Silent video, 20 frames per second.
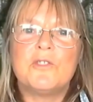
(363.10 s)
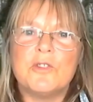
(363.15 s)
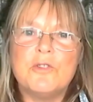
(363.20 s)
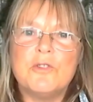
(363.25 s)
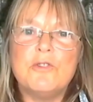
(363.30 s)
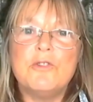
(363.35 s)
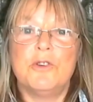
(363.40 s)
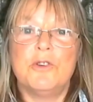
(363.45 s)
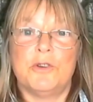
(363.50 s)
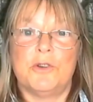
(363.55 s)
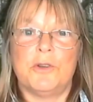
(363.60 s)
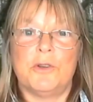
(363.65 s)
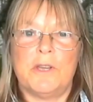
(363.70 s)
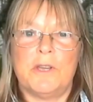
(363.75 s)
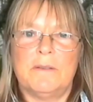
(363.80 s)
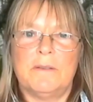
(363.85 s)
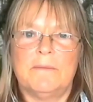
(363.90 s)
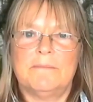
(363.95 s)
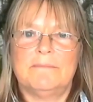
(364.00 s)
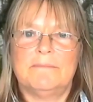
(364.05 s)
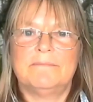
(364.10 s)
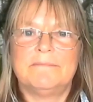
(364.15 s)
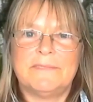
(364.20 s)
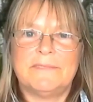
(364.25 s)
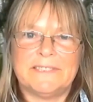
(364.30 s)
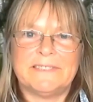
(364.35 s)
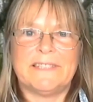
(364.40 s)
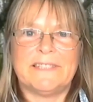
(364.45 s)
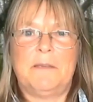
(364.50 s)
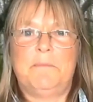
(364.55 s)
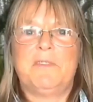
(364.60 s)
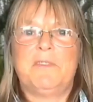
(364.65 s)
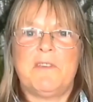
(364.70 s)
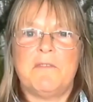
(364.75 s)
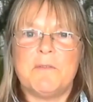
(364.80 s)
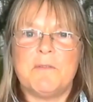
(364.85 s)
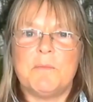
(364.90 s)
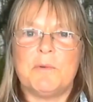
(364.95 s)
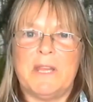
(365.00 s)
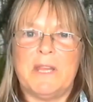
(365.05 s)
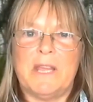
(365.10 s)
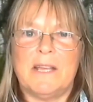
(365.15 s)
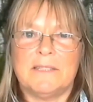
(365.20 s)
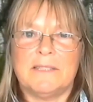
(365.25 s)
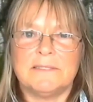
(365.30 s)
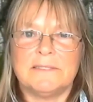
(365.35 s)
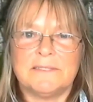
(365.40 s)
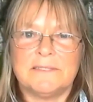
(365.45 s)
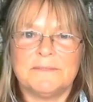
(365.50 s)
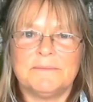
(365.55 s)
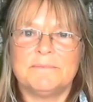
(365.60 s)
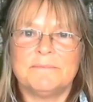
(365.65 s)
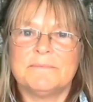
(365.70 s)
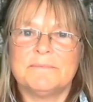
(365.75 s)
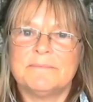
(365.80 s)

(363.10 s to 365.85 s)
to look the same as everybody else.